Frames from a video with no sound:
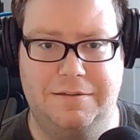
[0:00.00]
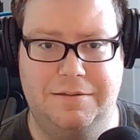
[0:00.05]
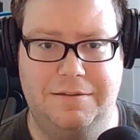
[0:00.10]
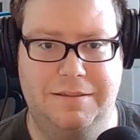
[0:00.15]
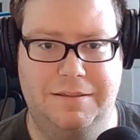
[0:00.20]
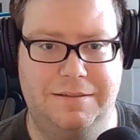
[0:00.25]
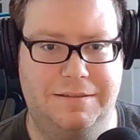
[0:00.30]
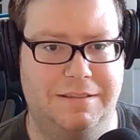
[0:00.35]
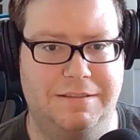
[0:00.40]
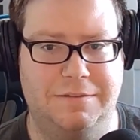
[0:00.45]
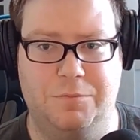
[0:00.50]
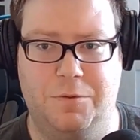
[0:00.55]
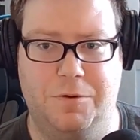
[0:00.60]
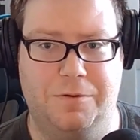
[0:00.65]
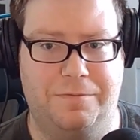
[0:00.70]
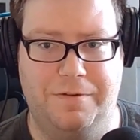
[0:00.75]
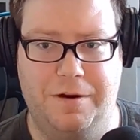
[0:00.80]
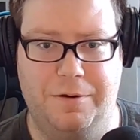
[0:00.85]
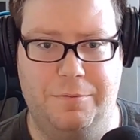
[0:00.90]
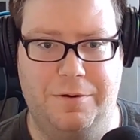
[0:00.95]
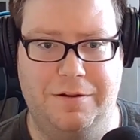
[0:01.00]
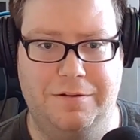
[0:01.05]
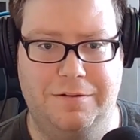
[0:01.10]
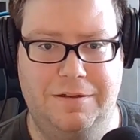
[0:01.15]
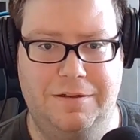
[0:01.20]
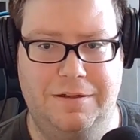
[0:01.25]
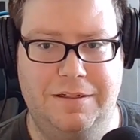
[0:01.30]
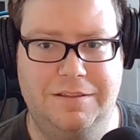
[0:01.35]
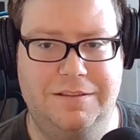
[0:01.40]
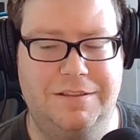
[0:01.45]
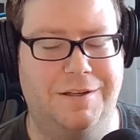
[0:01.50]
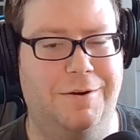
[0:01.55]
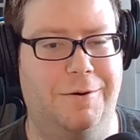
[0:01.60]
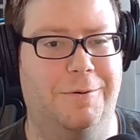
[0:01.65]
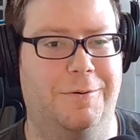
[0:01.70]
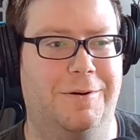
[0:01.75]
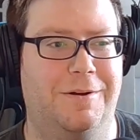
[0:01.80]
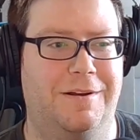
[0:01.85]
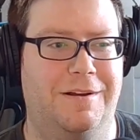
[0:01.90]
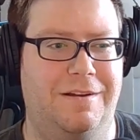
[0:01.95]
It doesn't work very well.
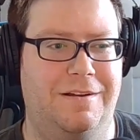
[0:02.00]
So